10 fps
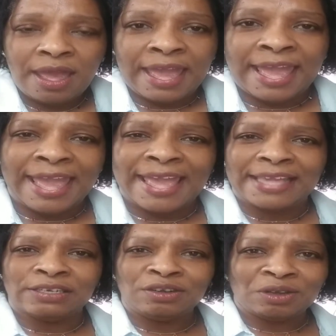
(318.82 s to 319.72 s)

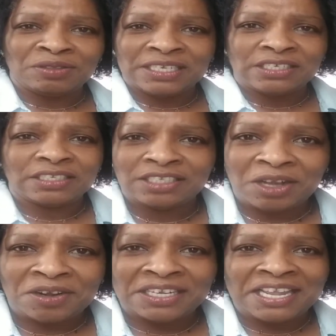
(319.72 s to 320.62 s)
And, you know, they just
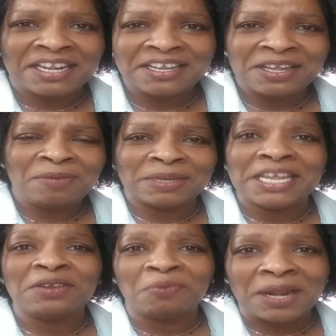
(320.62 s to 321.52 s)
started hitting him and
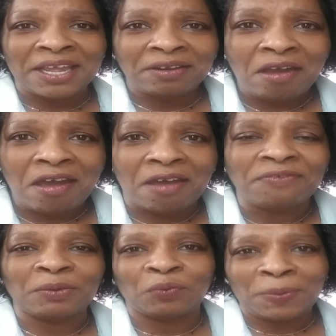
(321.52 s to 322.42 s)
he ran off
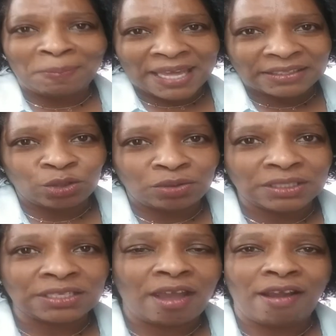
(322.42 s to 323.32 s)
and went back to
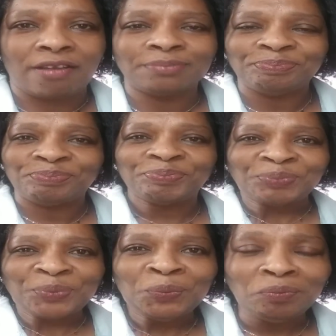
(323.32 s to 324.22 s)
his car.
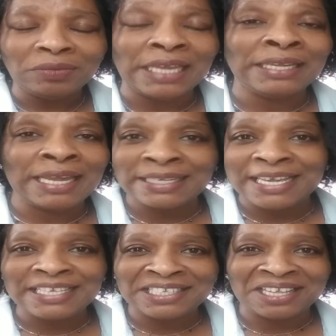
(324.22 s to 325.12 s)
And I
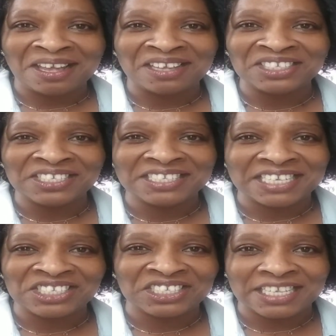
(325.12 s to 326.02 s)
guess uh, she
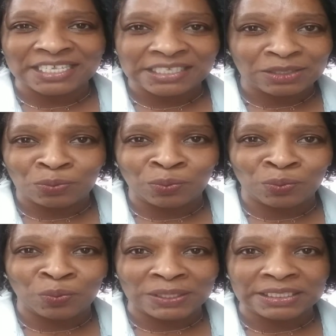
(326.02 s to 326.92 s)
said she guessed he
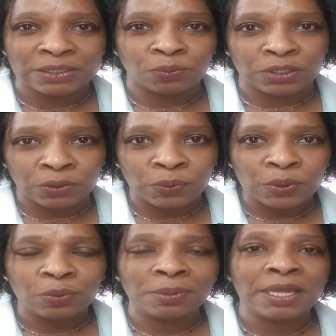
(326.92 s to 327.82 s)
went to
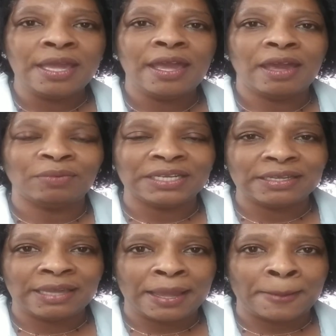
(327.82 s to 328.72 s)
regroup. And when he
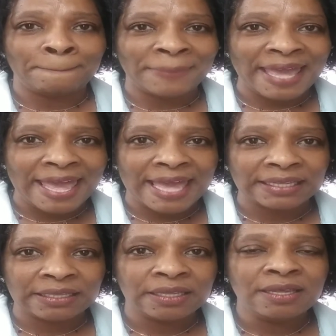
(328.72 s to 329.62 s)
came
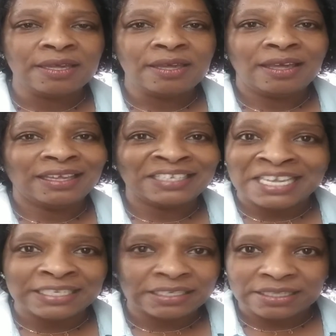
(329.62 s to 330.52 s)
back,
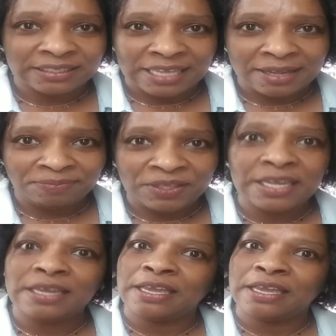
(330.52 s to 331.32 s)
he did the same thing.